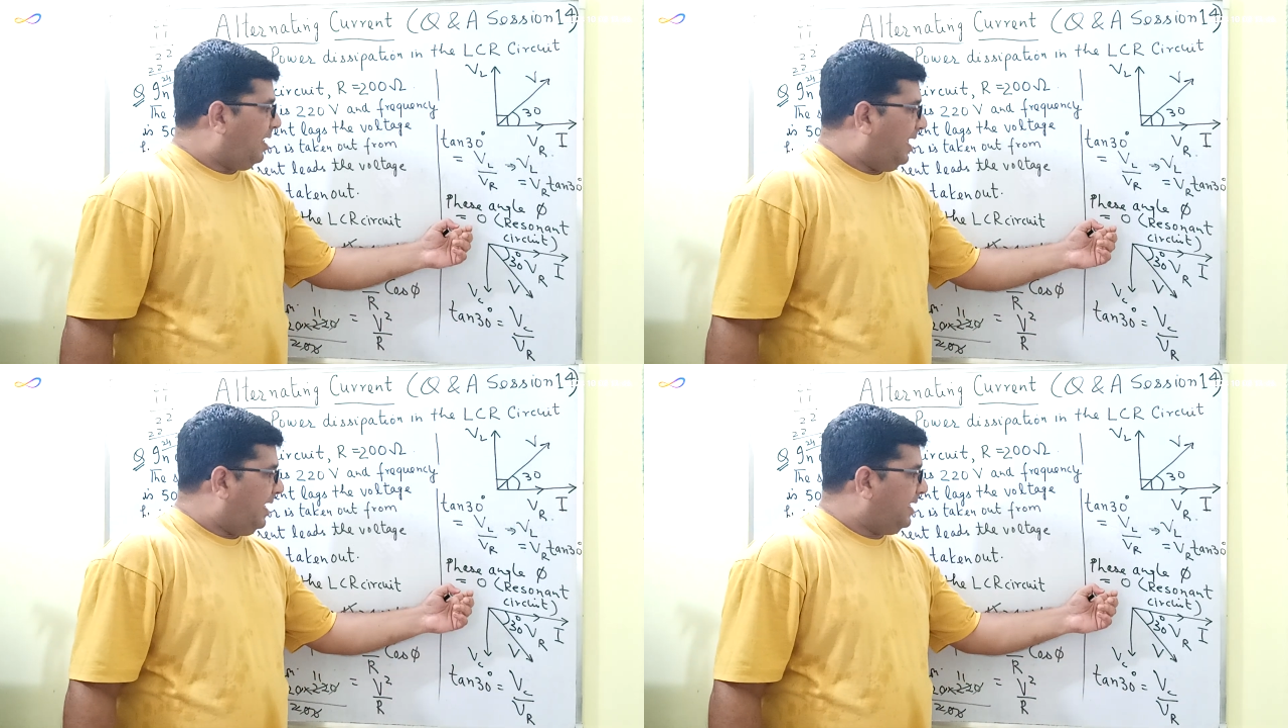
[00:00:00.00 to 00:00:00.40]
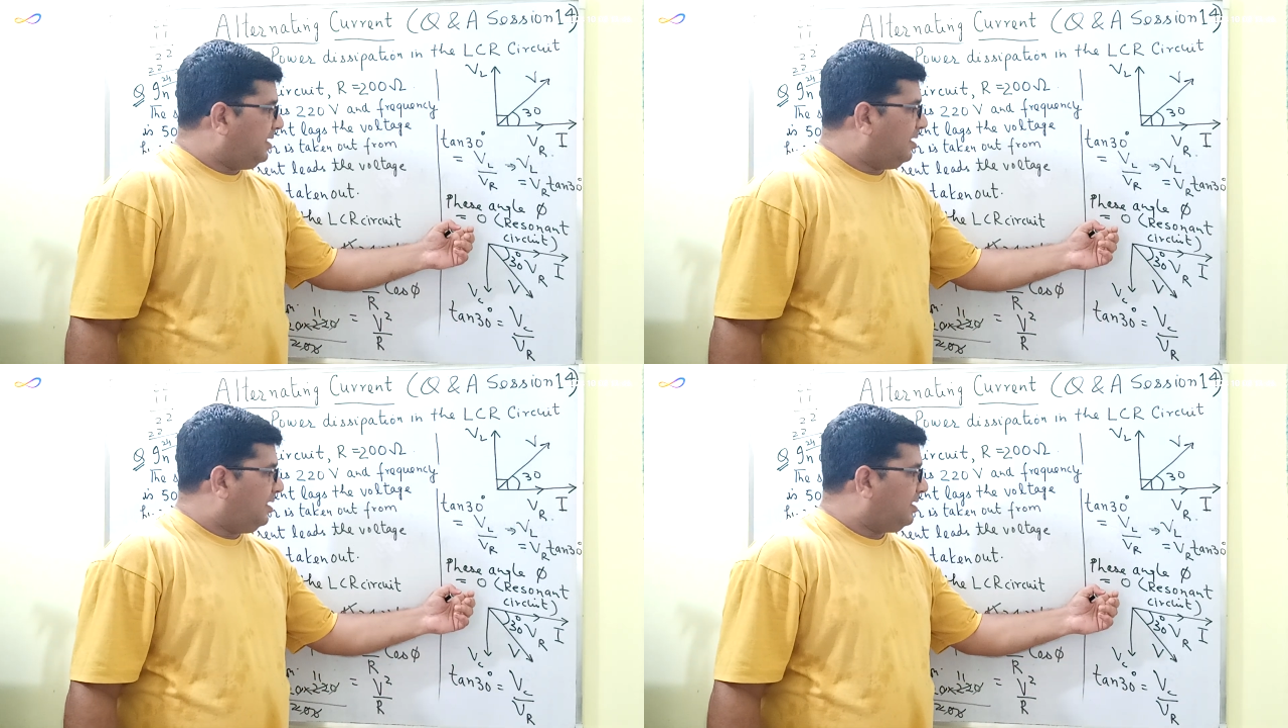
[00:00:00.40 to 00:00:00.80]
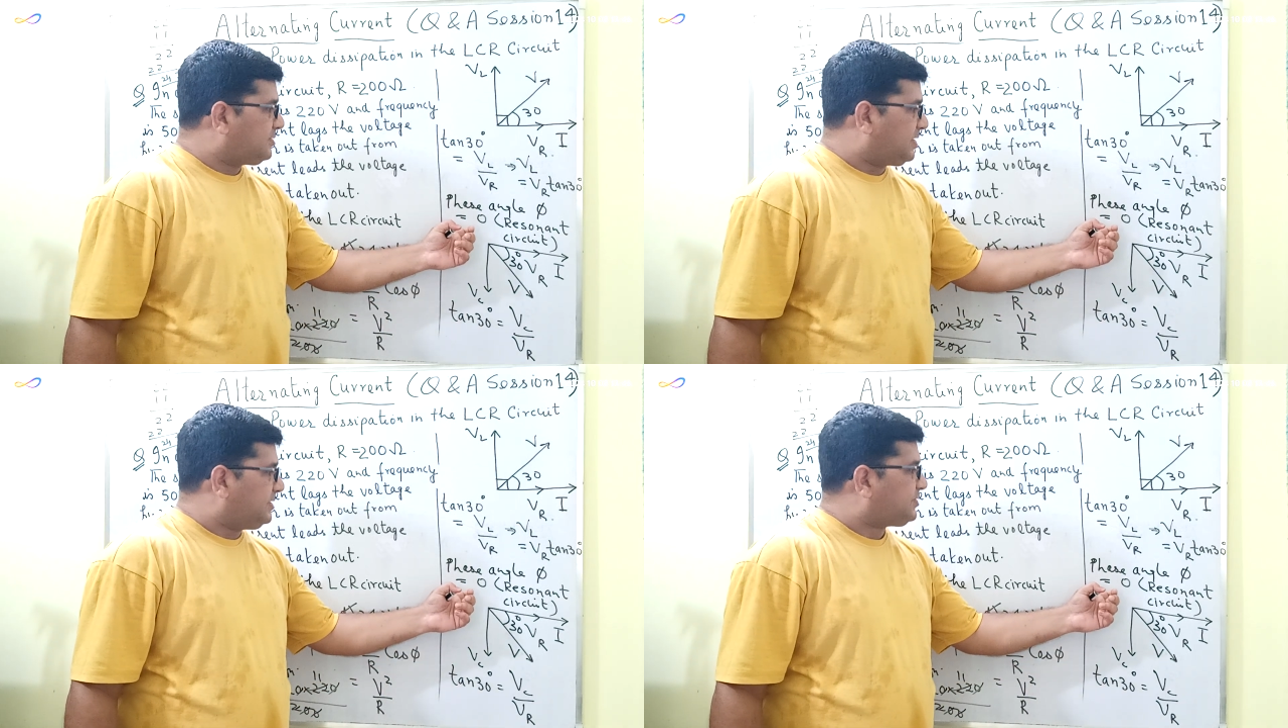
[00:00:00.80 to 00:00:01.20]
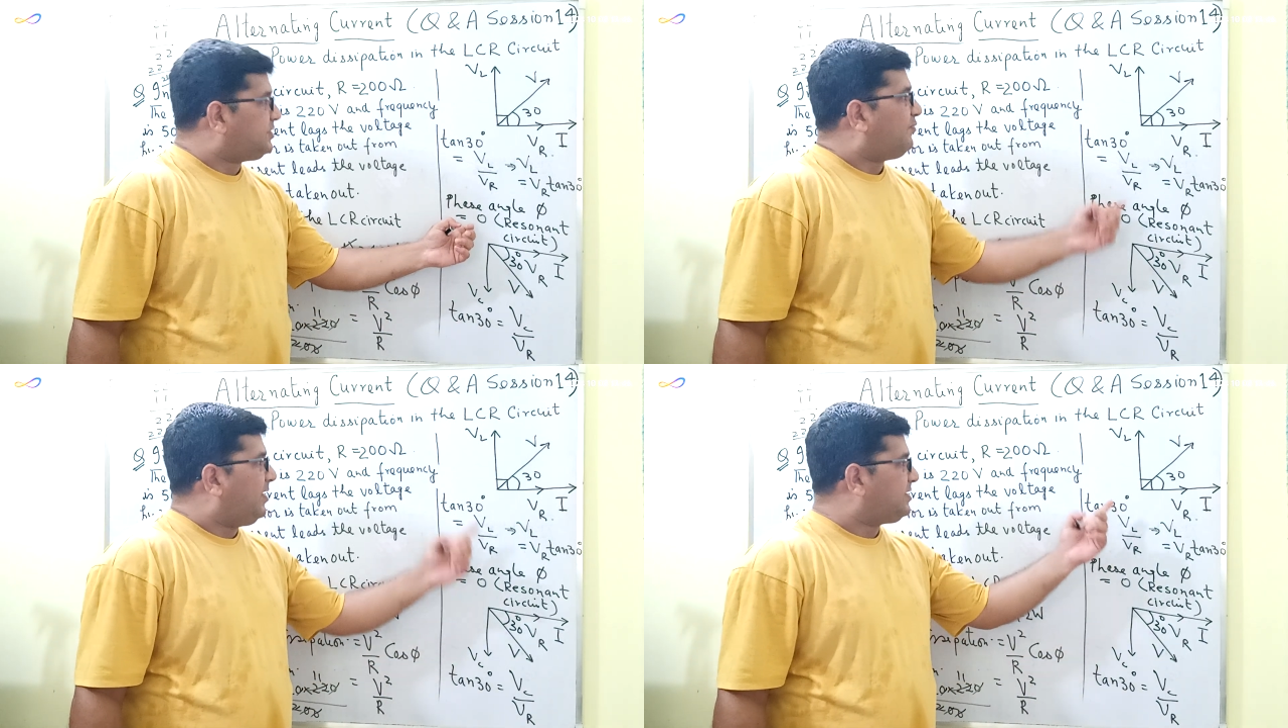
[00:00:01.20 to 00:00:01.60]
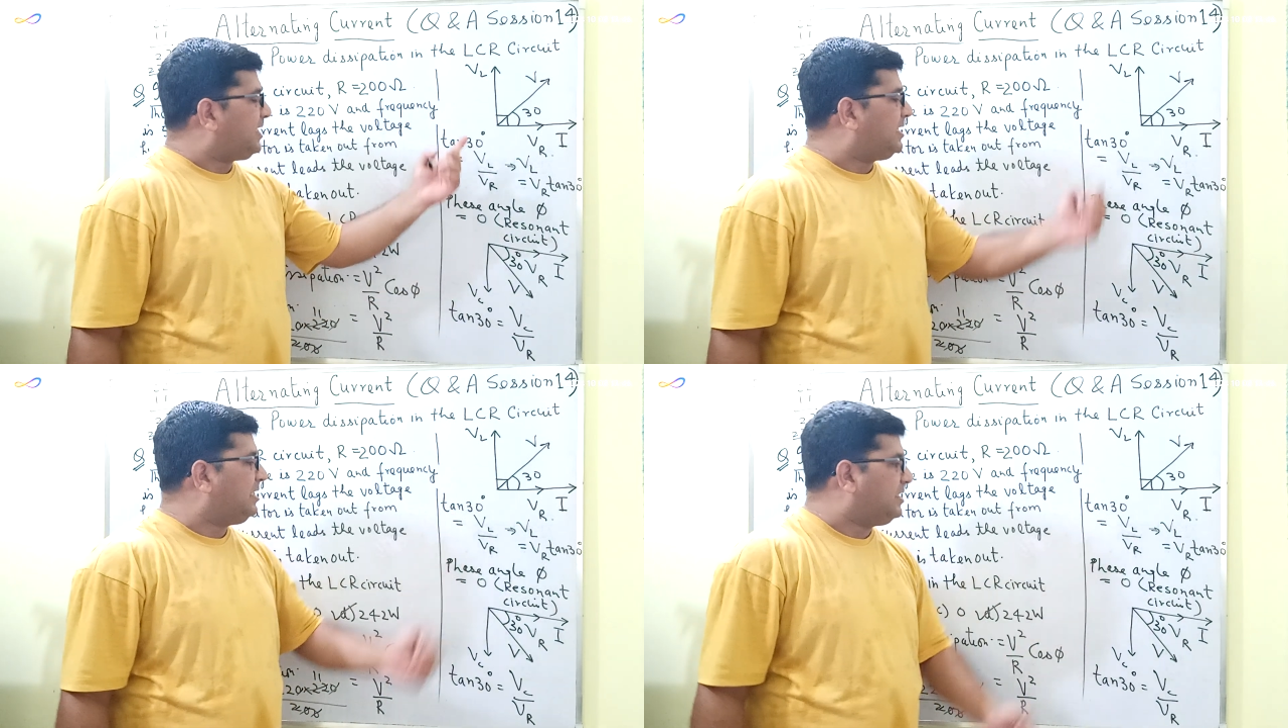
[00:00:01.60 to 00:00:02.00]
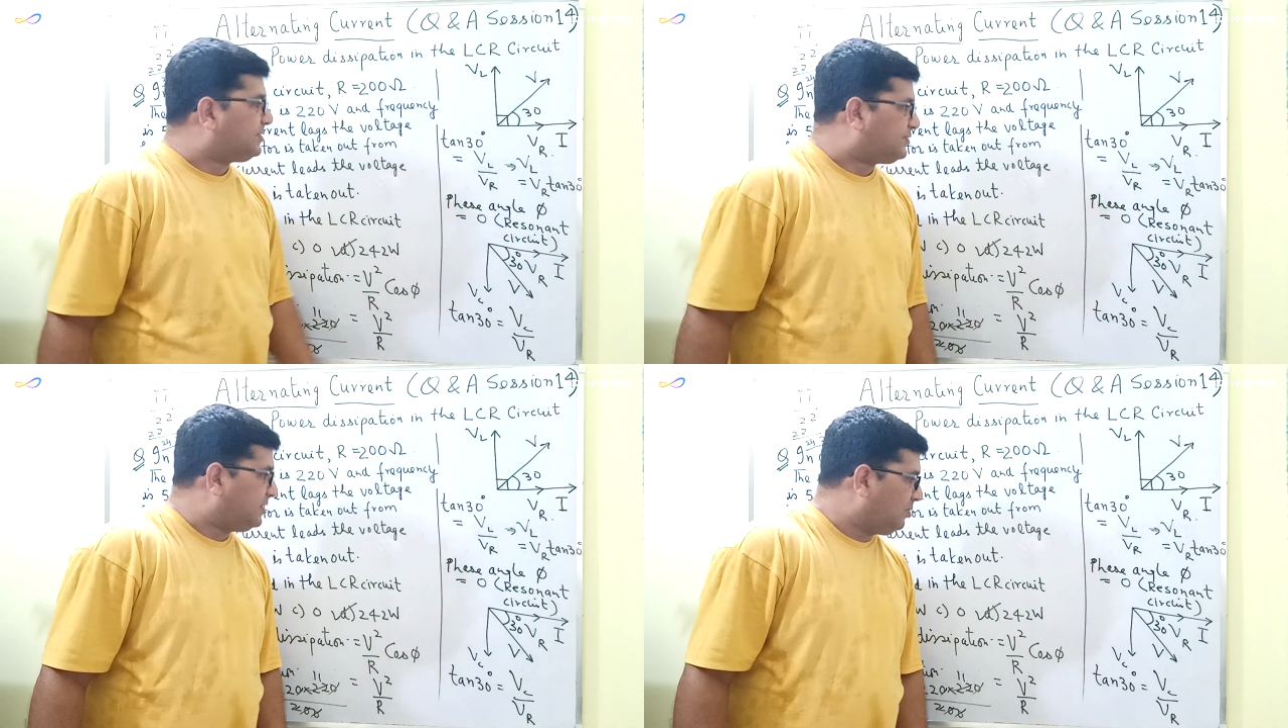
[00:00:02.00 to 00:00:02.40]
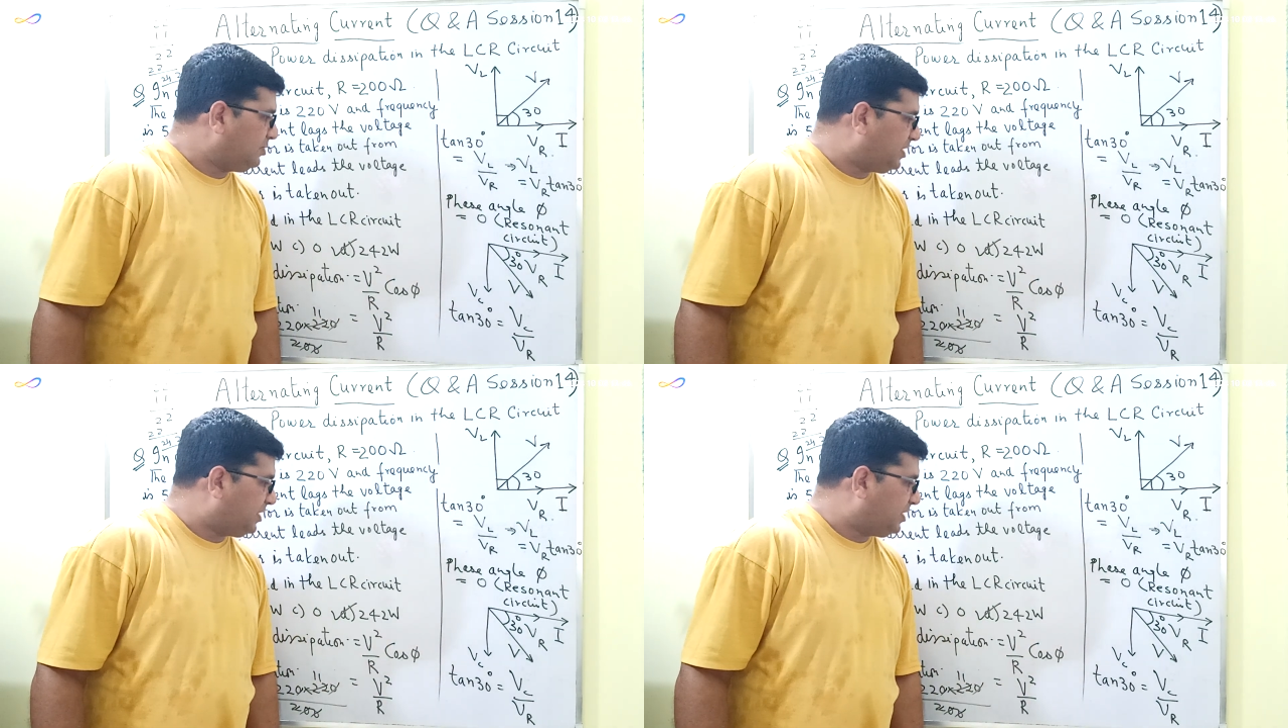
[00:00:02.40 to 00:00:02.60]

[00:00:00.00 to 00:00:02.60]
And uh, since the phase angle is zero,